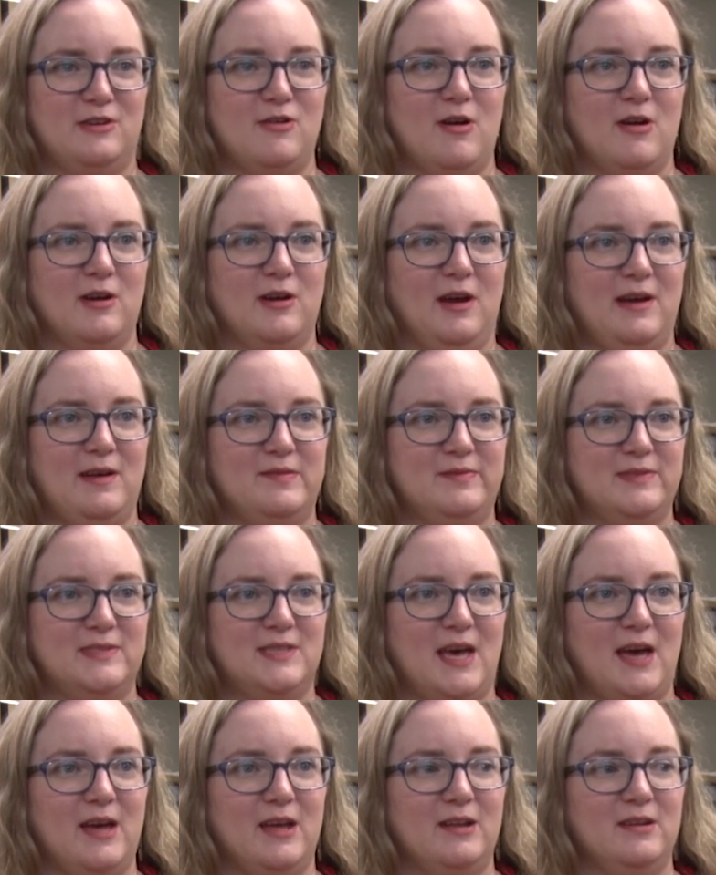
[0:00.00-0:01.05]
in our archives
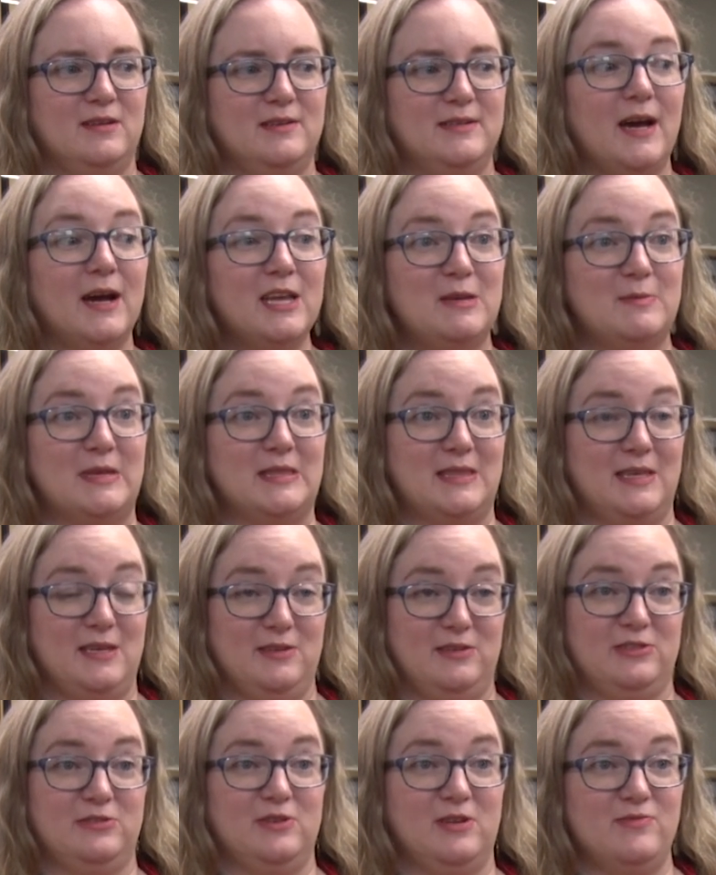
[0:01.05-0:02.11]
that document the
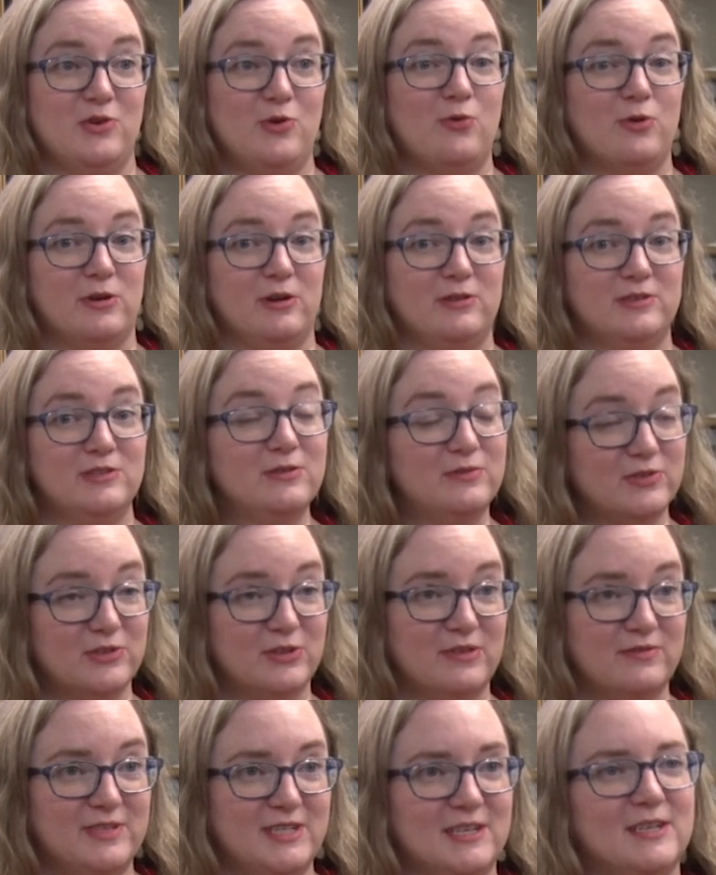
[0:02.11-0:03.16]
history of the orders who've
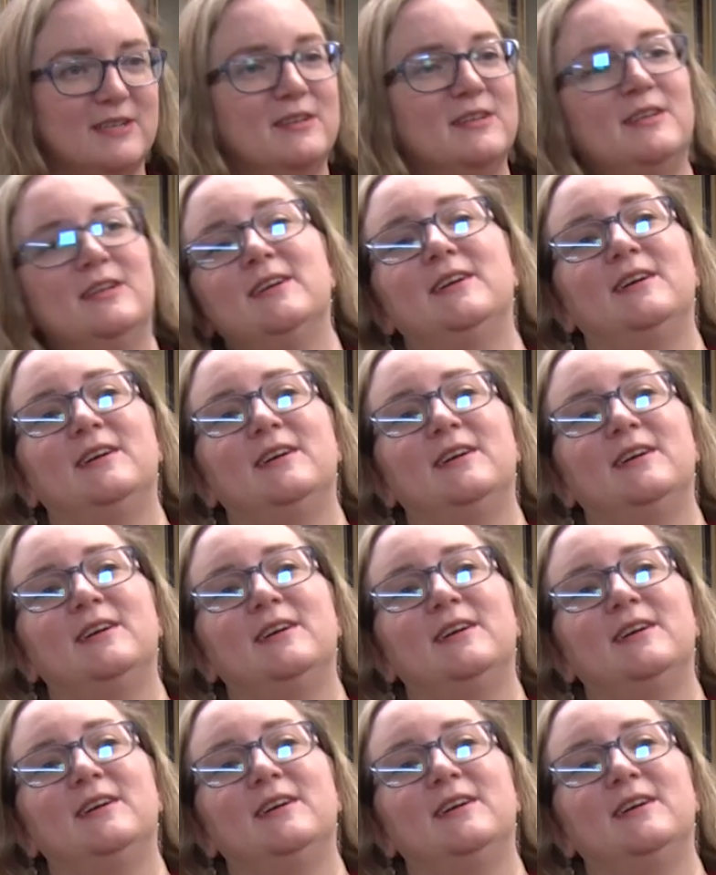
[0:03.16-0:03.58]
served here.